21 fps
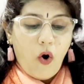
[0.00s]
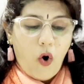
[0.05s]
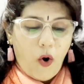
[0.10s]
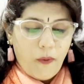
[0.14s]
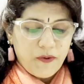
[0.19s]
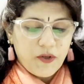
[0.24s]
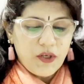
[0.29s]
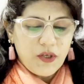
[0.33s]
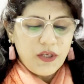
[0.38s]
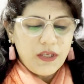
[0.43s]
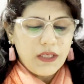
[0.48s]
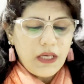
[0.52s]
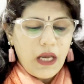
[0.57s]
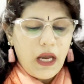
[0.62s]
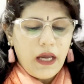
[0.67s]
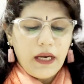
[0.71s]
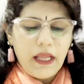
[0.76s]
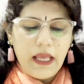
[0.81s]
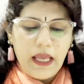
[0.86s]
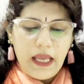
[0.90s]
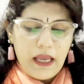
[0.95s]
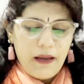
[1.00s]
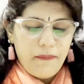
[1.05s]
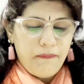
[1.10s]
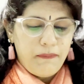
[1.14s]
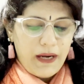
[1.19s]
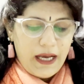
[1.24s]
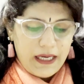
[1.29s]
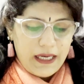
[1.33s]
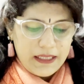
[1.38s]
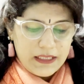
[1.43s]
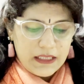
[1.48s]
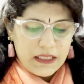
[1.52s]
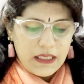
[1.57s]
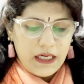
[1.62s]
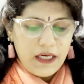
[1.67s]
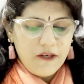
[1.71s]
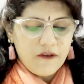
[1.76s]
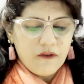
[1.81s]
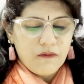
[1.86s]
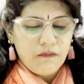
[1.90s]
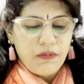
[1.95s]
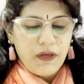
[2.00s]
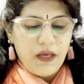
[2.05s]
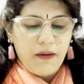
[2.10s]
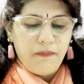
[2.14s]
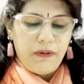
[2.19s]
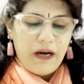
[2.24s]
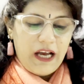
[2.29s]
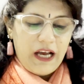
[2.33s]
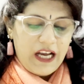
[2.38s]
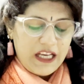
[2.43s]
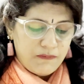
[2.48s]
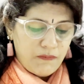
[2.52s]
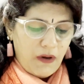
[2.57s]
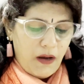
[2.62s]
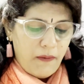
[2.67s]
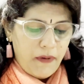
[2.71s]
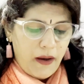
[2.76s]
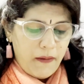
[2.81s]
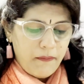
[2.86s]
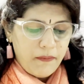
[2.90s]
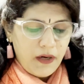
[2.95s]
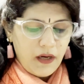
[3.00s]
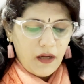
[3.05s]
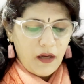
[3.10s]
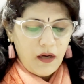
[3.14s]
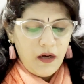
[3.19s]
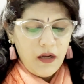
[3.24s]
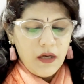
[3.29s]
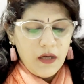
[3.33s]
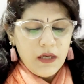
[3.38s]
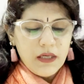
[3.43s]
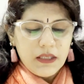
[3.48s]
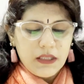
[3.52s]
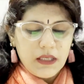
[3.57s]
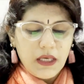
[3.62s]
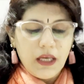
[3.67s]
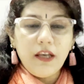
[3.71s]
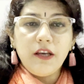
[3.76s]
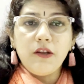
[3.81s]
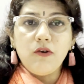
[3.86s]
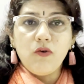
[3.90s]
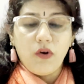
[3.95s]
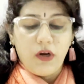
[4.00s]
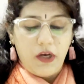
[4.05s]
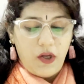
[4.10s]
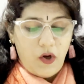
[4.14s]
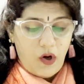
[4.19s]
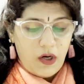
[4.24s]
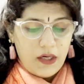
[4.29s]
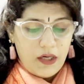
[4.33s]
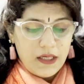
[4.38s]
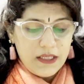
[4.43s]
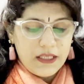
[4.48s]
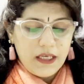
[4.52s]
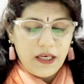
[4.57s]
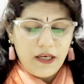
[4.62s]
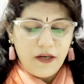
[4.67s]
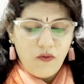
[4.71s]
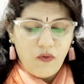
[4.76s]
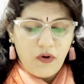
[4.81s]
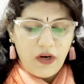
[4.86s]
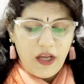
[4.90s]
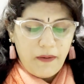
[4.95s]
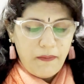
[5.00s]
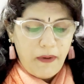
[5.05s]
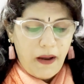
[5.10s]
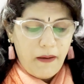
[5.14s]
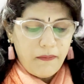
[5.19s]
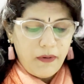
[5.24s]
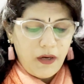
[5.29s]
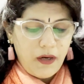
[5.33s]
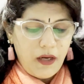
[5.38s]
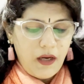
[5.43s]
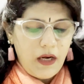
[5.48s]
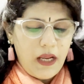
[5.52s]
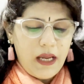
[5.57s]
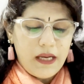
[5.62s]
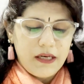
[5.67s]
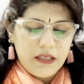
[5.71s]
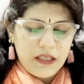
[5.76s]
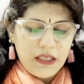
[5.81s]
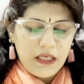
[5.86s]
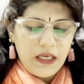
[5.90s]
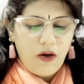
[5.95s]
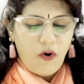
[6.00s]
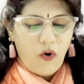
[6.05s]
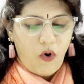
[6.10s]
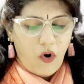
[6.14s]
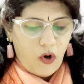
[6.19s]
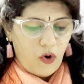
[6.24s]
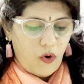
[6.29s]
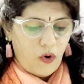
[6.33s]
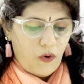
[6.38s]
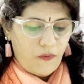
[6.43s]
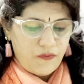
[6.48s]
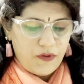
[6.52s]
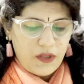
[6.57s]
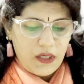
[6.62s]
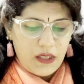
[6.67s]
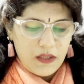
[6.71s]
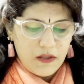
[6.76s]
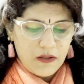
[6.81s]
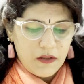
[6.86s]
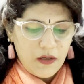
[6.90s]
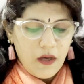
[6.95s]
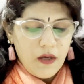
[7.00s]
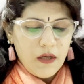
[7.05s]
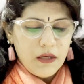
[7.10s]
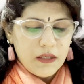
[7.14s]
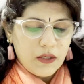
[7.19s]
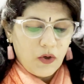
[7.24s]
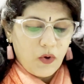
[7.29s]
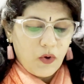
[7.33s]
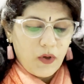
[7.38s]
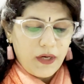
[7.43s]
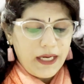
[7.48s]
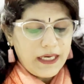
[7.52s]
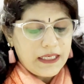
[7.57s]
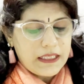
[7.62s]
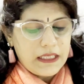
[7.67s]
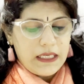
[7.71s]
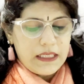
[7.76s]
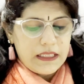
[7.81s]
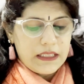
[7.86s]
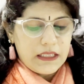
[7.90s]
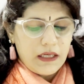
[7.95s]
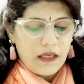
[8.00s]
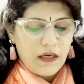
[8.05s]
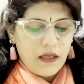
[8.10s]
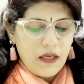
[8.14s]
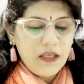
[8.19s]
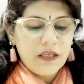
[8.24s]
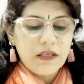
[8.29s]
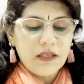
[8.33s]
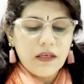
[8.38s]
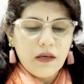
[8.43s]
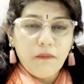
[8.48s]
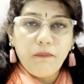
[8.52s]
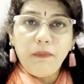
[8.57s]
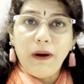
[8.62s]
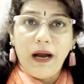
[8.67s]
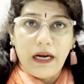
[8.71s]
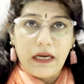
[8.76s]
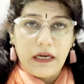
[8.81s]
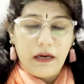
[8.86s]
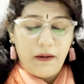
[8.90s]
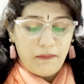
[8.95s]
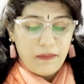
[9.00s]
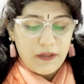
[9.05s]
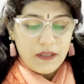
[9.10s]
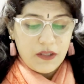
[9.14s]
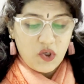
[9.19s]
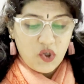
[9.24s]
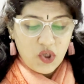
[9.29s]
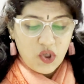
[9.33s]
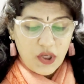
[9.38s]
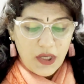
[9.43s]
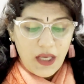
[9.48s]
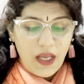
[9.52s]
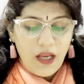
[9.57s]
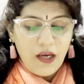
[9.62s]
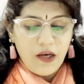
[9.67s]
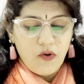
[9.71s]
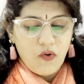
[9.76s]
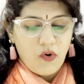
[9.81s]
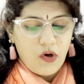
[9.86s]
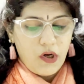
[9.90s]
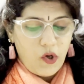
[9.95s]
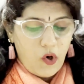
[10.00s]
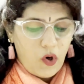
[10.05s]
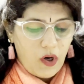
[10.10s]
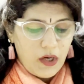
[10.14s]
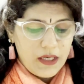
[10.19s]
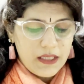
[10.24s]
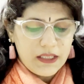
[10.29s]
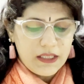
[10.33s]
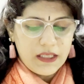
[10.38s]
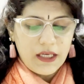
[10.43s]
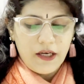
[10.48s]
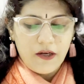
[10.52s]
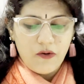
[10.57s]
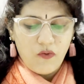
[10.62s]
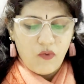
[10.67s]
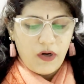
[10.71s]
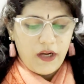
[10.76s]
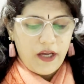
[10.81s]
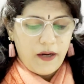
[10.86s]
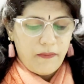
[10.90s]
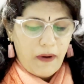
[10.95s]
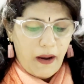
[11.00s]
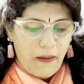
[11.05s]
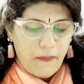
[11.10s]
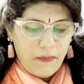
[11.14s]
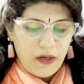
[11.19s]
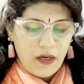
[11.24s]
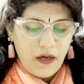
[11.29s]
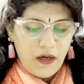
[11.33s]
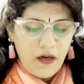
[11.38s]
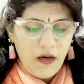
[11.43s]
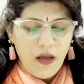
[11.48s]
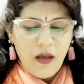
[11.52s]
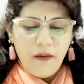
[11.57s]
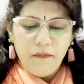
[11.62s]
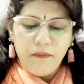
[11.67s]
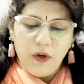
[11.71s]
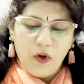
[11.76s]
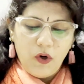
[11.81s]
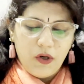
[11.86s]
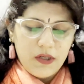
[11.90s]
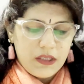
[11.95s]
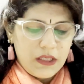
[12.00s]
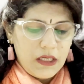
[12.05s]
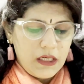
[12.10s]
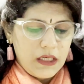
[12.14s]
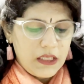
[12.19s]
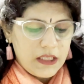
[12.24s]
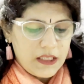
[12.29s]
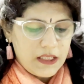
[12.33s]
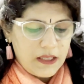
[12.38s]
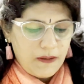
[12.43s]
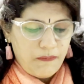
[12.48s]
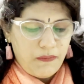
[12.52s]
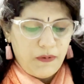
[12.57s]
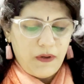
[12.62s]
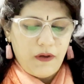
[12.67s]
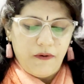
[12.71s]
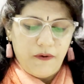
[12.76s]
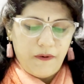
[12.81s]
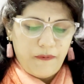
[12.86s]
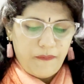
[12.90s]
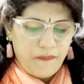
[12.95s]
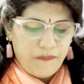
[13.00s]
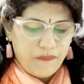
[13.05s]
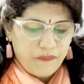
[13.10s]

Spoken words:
Options are A. Plastids, B. Plasma membrane, C. Nucleolus and nuclear membrane and D. All of these. The correct answer is part number C. Nucleolus and nuclear membrane because they disappear.